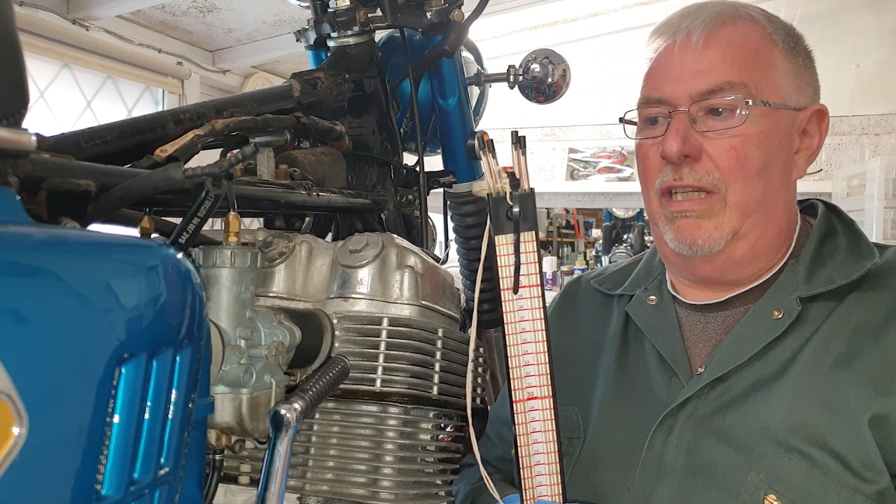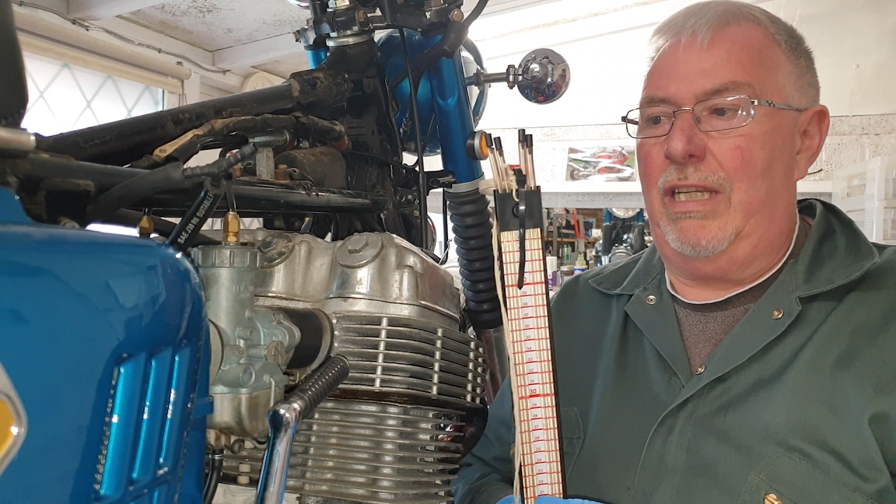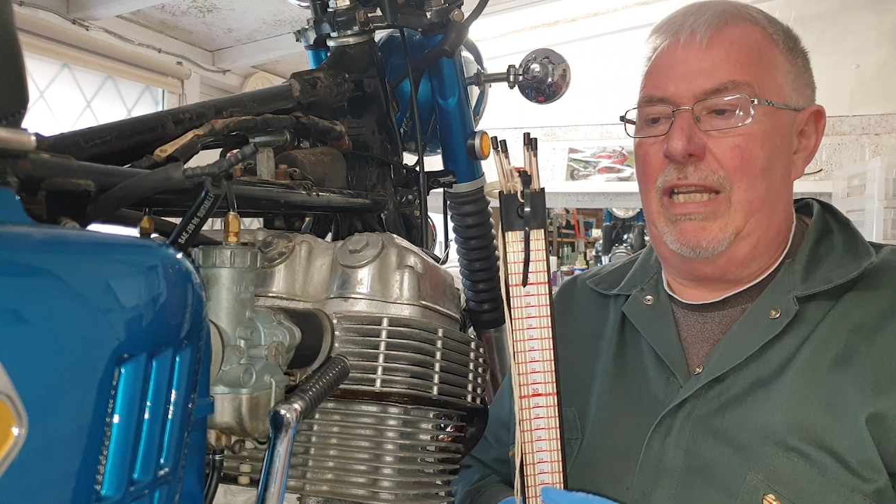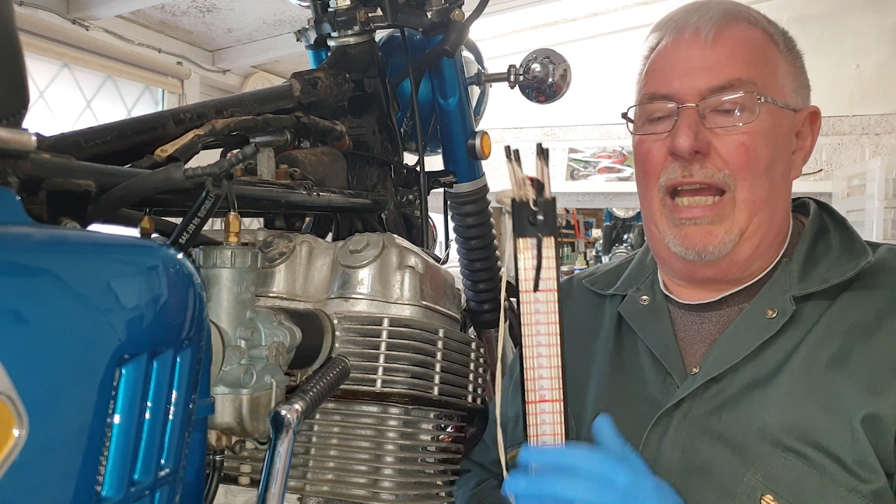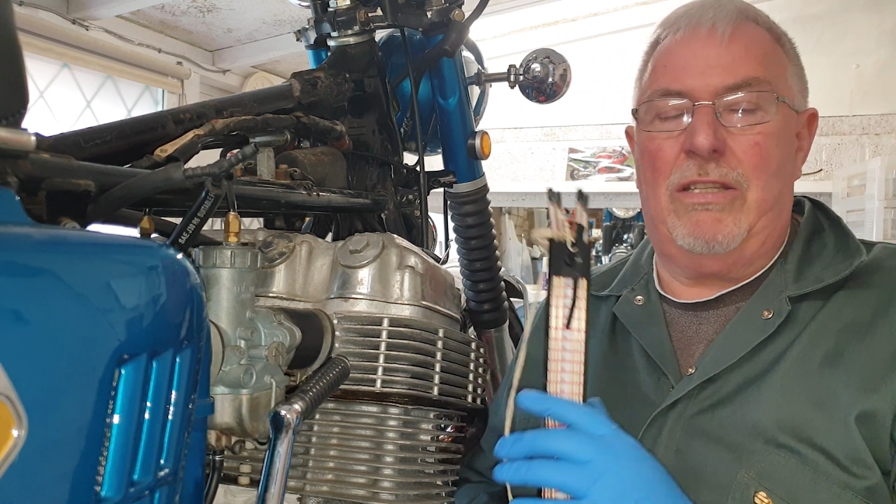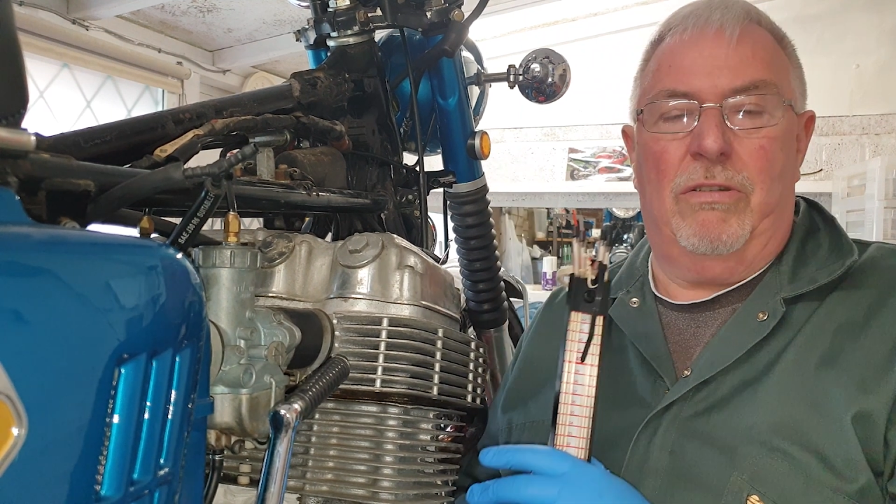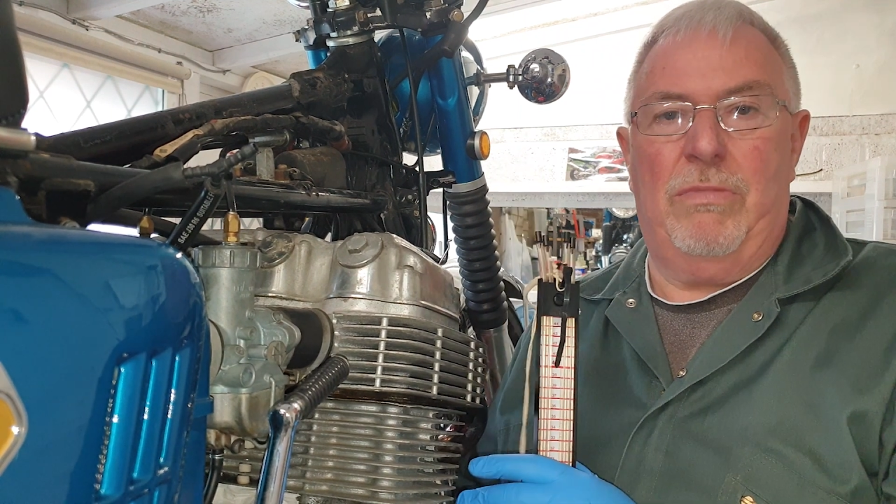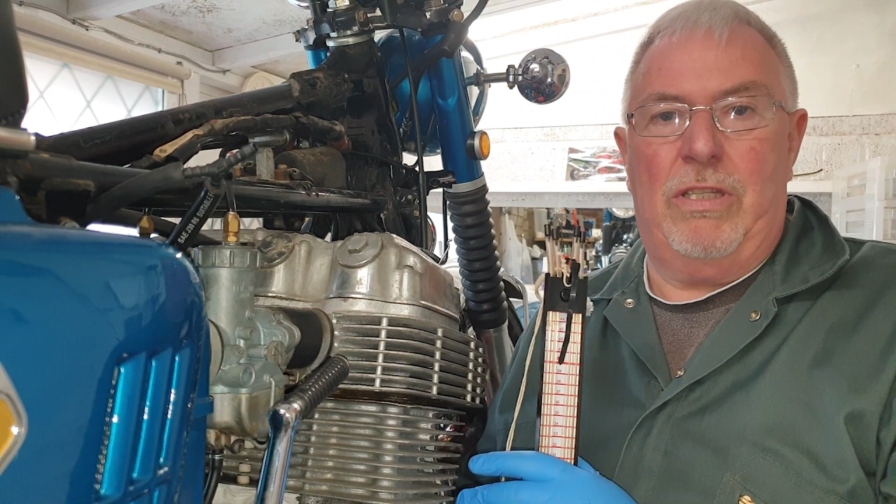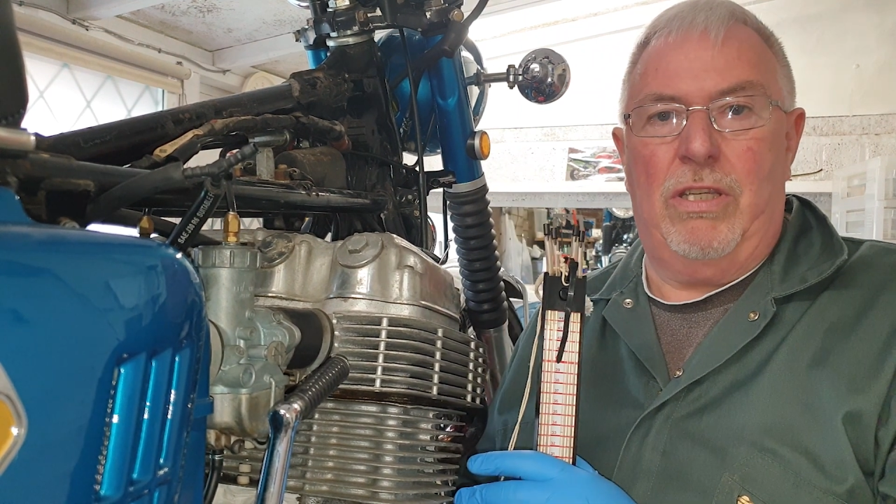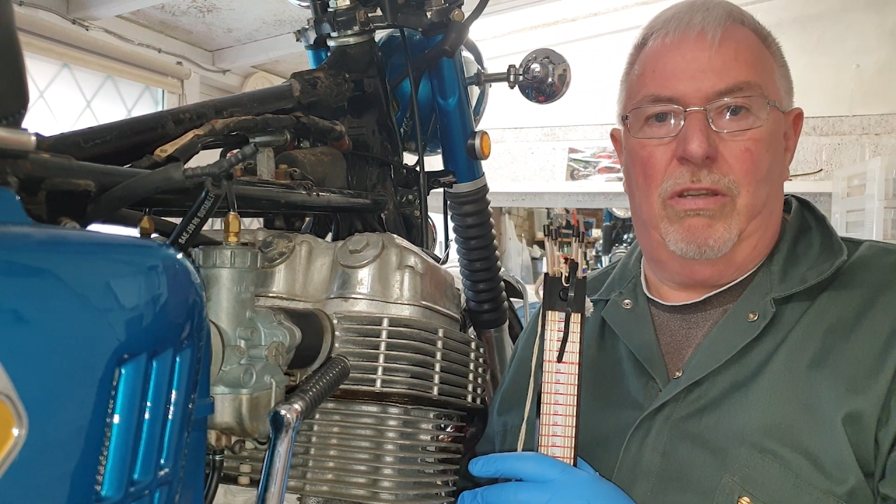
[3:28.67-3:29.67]
connect up
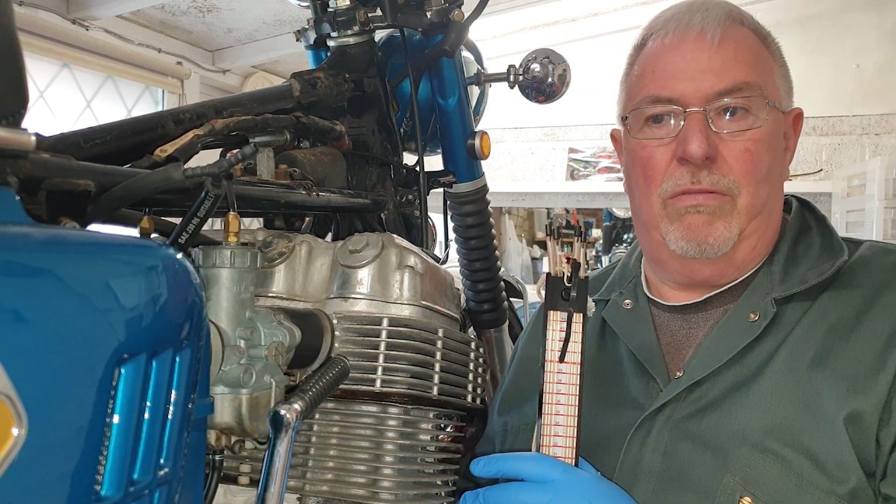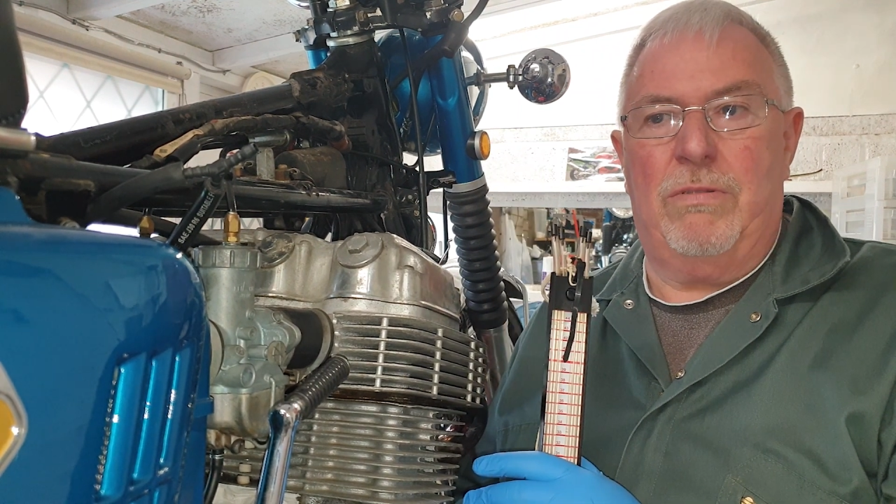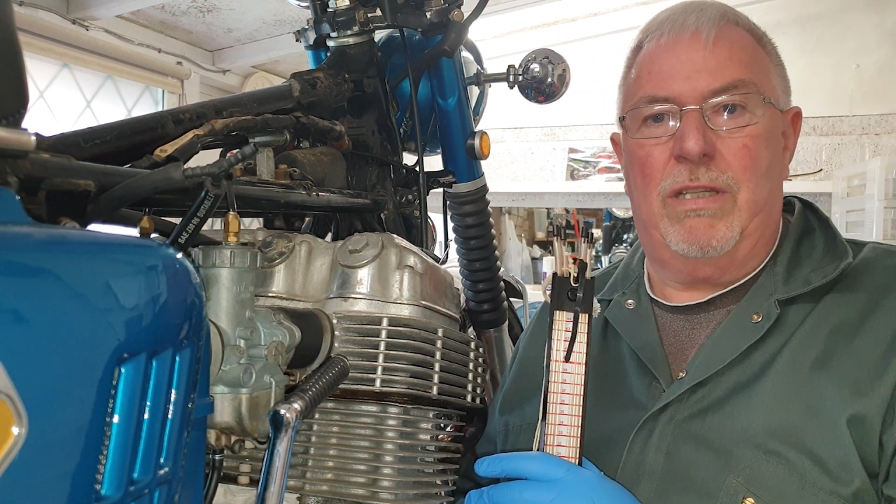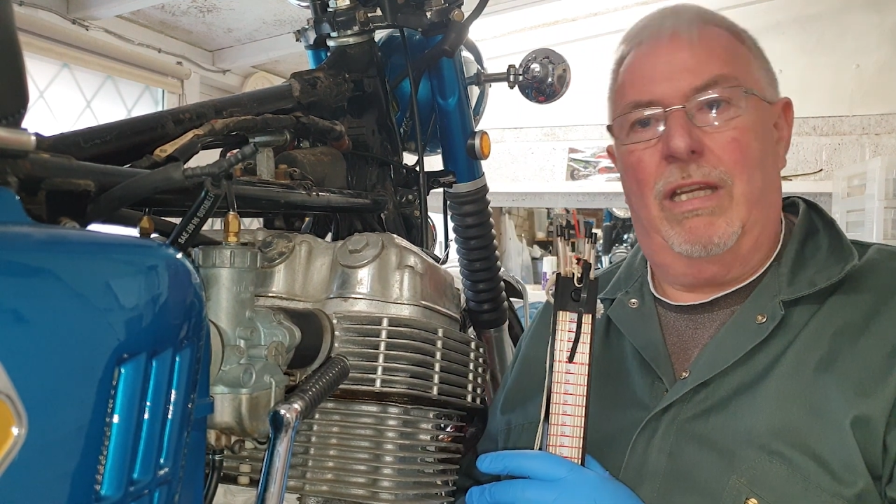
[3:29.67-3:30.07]
my tubes